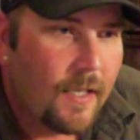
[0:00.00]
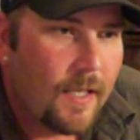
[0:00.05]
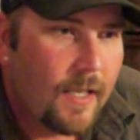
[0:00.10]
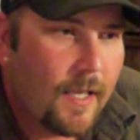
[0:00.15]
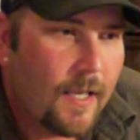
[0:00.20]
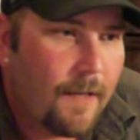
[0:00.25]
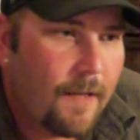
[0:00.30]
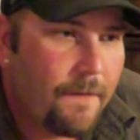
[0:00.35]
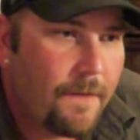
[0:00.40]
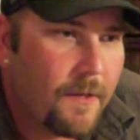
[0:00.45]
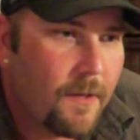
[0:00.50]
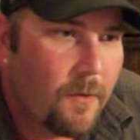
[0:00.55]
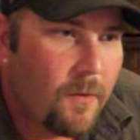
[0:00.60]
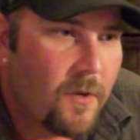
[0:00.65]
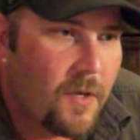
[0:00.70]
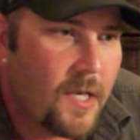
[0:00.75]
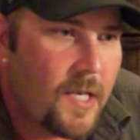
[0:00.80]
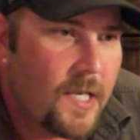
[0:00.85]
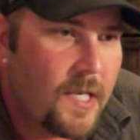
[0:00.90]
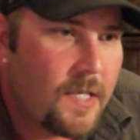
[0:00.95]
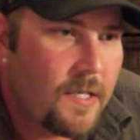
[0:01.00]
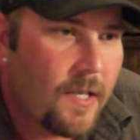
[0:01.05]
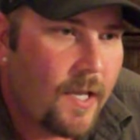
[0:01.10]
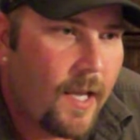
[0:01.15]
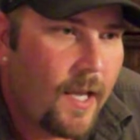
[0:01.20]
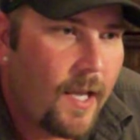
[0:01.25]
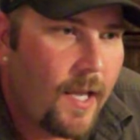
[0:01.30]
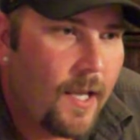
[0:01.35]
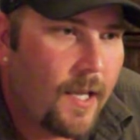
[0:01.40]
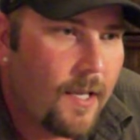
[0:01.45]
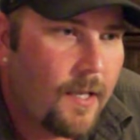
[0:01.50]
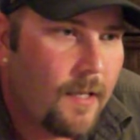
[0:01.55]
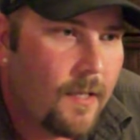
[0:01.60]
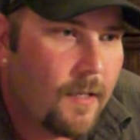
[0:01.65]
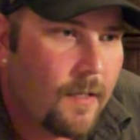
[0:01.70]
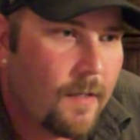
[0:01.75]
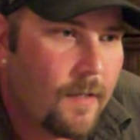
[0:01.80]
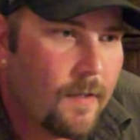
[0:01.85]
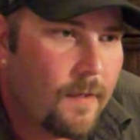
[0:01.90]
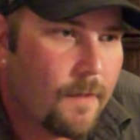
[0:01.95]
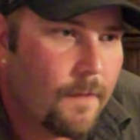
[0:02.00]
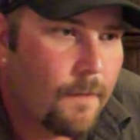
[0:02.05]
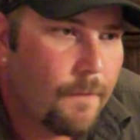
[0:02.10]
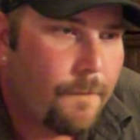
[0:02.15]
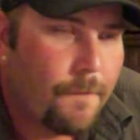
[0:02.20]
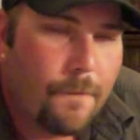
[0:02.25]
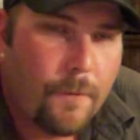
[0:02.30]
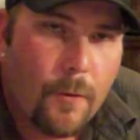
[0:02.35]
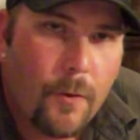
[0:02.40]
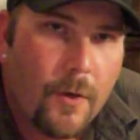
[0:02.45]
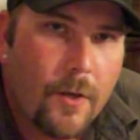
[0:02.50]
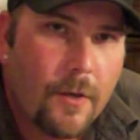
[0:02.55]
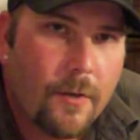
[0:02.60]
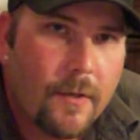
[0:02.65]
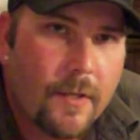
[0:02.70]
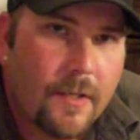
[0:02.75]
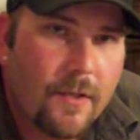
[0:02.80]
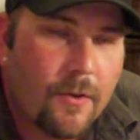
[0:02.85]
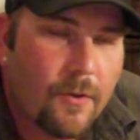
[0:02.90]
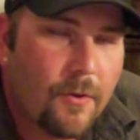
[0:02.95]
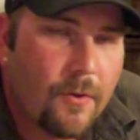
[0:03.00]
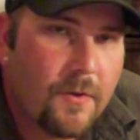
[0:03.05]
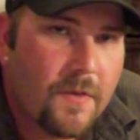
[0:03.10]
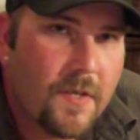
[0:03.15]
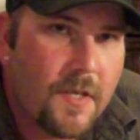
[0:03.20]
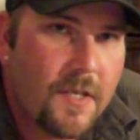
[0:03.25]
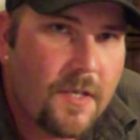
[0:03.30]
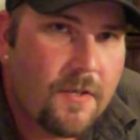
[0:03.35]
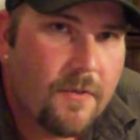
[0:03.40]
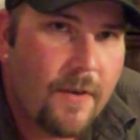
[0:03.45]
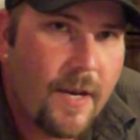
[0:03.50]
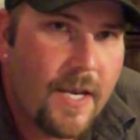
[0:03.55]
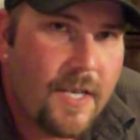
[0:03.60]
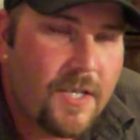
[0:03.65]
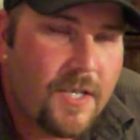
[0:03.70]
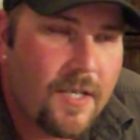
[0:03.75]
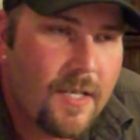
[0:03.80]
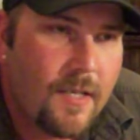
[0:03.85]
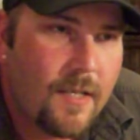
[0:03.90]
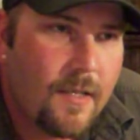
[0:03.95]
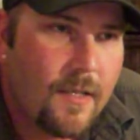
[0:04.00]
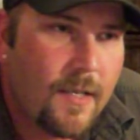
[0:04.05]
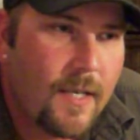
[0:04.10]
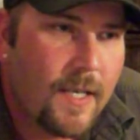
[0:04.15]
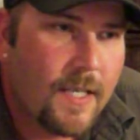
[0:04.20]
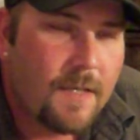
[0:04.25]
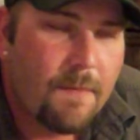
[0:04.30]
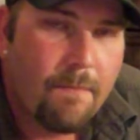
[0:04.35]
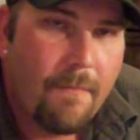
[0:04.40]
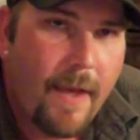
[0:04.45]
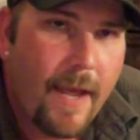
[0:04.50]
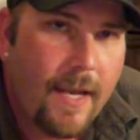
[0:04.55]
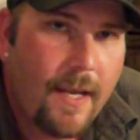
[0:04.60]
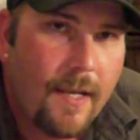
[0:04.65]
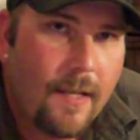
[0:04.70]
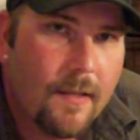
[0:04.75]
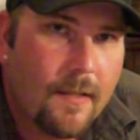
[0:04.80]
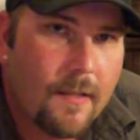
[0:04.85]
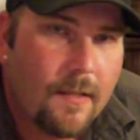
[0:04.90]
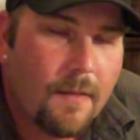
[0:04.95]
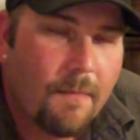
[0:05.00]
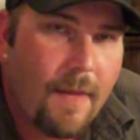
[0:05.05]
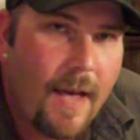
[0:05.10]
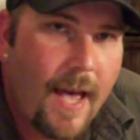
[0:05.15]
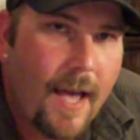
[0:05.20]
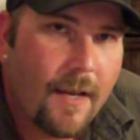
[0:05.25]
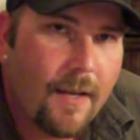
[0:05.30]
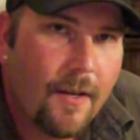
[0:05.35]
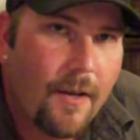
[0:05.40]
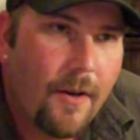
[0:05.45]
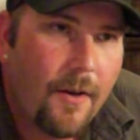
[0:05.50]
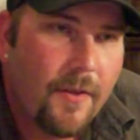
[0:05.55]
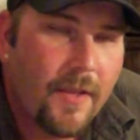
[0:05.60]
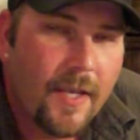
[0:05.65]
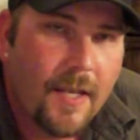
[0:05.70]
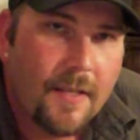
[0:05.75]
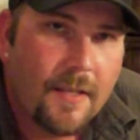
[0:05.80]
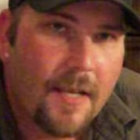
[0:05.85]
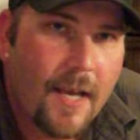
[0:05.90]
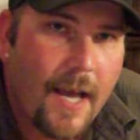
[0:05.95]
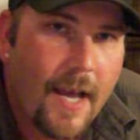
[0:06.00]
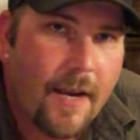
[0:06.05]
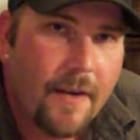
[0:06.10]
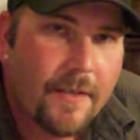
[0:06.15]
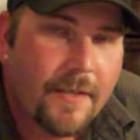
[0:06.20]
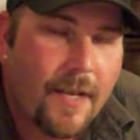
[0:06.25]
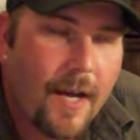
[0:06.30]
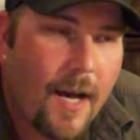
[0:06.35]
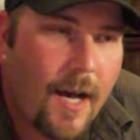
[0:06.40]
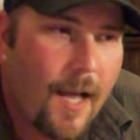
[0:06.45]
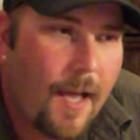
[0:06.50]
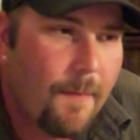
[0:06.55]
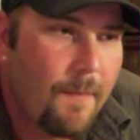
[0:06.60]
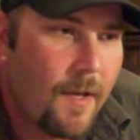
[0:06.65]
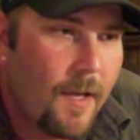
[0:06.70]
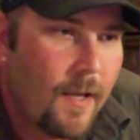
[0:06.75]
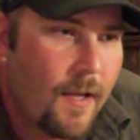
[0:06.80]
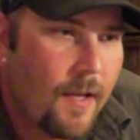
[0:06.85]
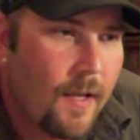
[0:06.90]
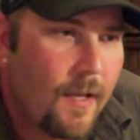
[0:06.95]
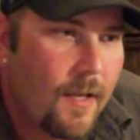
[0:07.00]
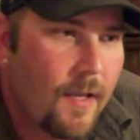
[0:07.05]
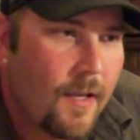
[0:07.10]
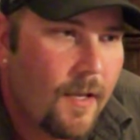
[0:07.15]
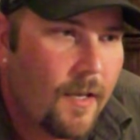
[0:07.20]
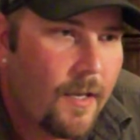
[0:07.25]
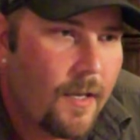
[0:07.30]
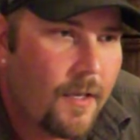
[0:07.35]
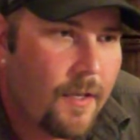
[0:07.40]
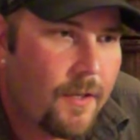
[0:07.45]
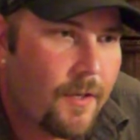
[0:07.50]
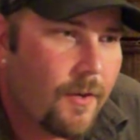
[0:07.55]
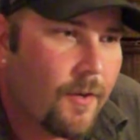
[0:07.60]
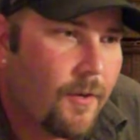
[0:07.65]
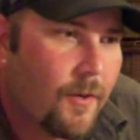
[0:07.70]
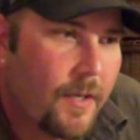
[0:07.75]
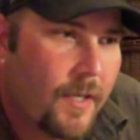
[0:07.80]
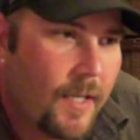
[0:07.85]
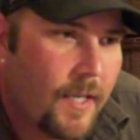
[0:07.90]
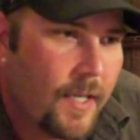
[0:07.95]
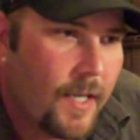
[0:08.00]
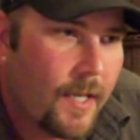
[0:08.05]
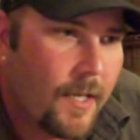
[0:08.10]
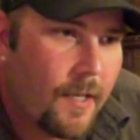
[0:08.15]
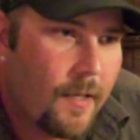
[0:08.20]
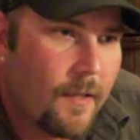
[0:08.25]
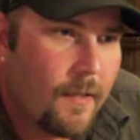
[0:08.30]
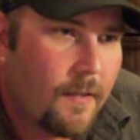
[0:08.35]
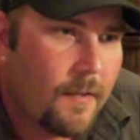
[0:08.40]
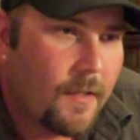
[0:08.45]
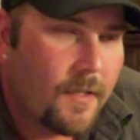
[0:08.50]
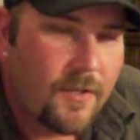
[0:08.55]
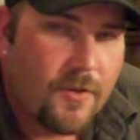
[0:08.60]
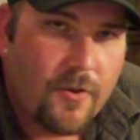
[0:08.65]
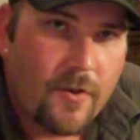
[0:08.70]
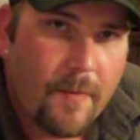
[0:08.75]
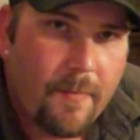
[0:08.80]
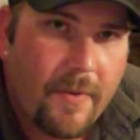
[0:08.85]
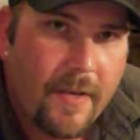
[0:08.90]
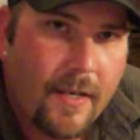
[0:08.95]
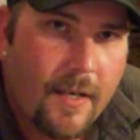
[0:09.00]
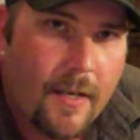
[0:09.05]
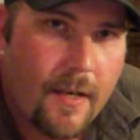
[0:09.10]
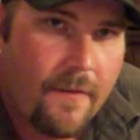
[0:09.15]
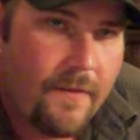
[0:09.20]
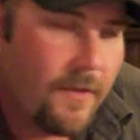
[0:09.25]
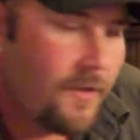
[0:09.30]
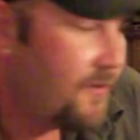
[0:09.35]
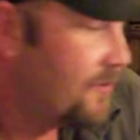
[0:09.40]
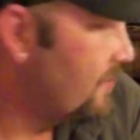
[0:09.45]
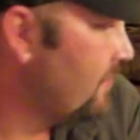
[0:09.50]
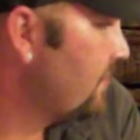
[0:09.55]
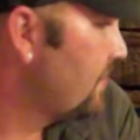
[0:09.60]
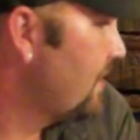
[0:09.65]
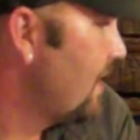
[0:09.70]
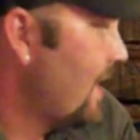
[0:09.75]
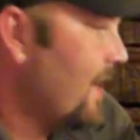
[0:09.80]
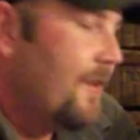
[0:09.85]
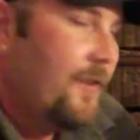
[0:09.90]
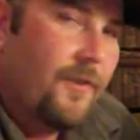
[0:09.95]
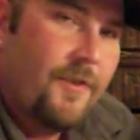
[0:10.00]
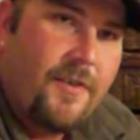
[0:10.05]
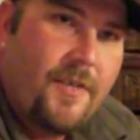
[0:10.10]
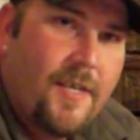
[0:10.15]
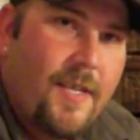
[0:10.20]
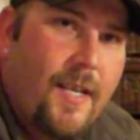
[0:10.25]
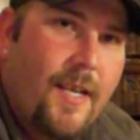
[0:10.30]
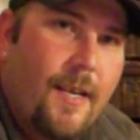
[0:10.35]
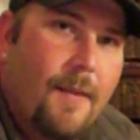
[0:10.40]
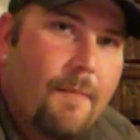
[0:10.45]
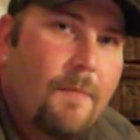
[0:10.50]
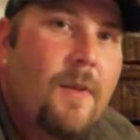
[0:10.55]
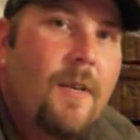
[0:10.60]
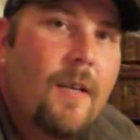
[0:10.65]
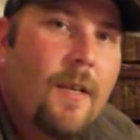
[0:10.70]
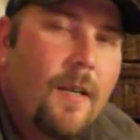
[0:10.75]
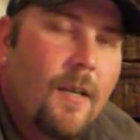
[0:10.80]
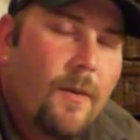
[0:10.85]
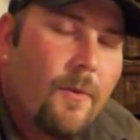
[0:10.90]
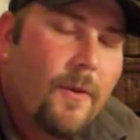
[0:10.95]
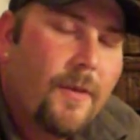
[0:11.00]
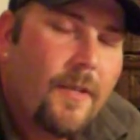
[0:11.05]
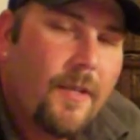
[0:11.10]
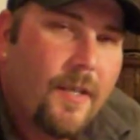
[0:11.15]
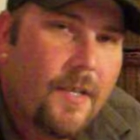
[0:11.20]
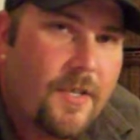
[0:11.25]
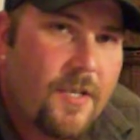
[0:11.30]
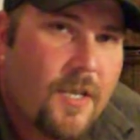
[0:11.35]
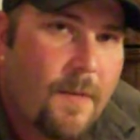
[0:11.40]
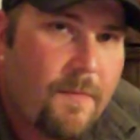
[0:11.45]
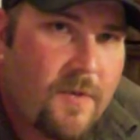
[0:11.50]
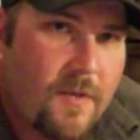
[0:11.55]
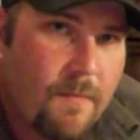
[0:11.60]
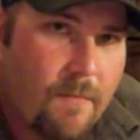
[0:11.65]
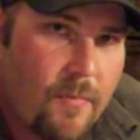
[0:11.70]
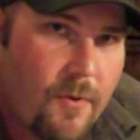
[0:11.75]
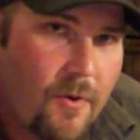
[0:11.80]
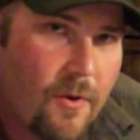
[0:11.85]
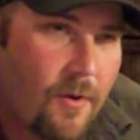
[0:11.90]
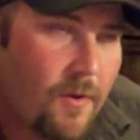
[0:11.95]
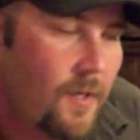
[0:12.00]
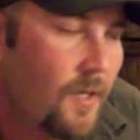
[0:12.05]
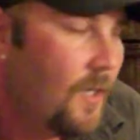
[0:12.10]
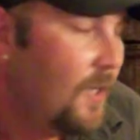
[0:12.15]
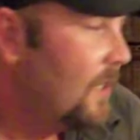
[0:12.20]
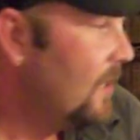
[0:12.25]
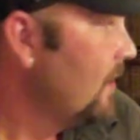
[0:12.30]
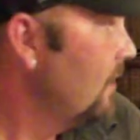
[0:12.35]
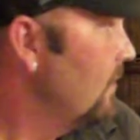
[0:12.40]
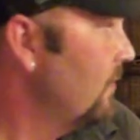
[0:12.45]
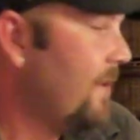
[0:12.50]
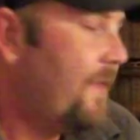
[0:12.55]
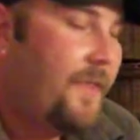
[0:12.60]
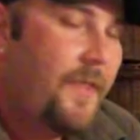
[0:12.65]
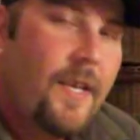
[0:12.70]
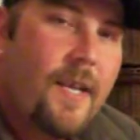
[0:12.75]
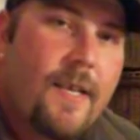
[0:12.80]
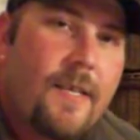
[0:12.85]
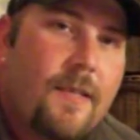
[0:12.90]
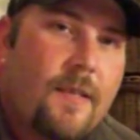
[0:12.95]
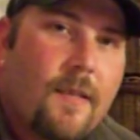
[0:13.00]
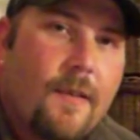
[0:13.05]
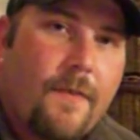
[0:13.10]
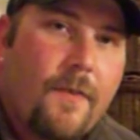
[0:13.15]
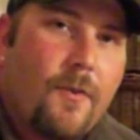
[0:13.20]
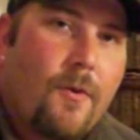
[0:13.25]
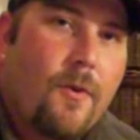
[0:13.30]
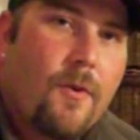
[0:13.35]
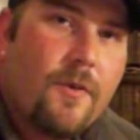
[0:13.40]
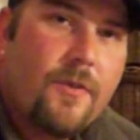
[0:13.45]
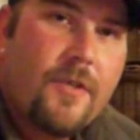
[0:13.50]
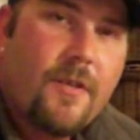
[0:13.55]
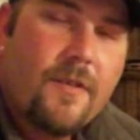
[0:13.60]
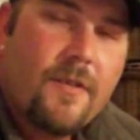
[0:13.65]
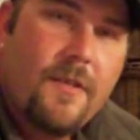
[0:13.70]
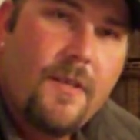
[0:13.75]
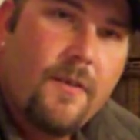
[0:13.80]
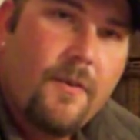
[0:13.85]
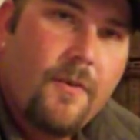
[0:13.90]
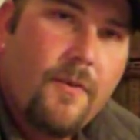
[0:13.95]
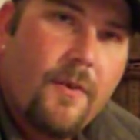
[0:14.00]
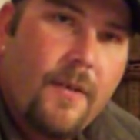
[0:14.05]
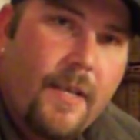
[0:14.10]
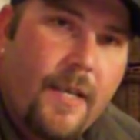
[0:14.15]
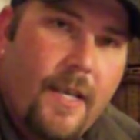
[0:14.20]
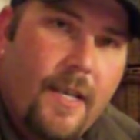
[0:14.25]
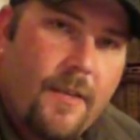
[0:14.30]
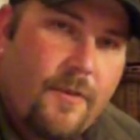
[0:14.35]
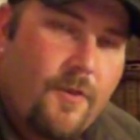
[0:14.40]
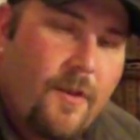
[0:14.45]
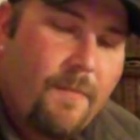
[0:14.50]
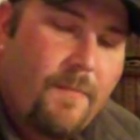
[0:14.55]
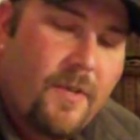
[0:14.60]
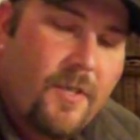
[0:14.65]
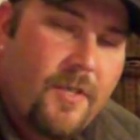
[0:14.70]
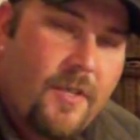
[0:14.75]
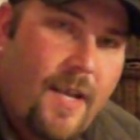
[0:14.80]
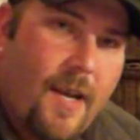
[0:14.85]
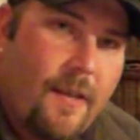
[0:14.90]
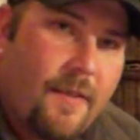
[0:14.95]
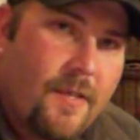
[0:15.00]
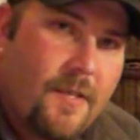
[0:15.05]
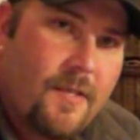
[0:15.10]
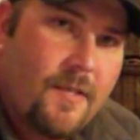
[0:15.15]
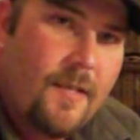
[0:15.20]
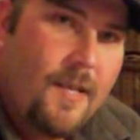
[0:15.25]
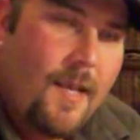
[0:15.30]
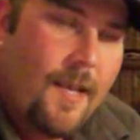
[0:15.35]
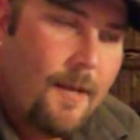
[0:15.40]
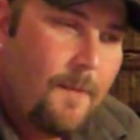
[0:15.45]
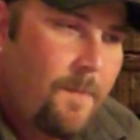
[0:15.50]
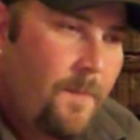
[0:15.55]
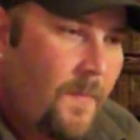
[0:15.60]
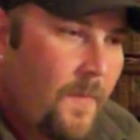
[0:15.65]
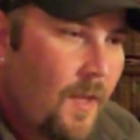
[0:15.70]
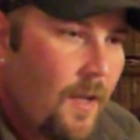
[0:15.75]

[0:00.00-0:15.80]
If it was a foil and coal situation, it's baking the tobacco the entire time. You're going to get the dripping of the juice down your stem with an Egyptian bowl. With this, of course, you're still going to get drippage down the stem,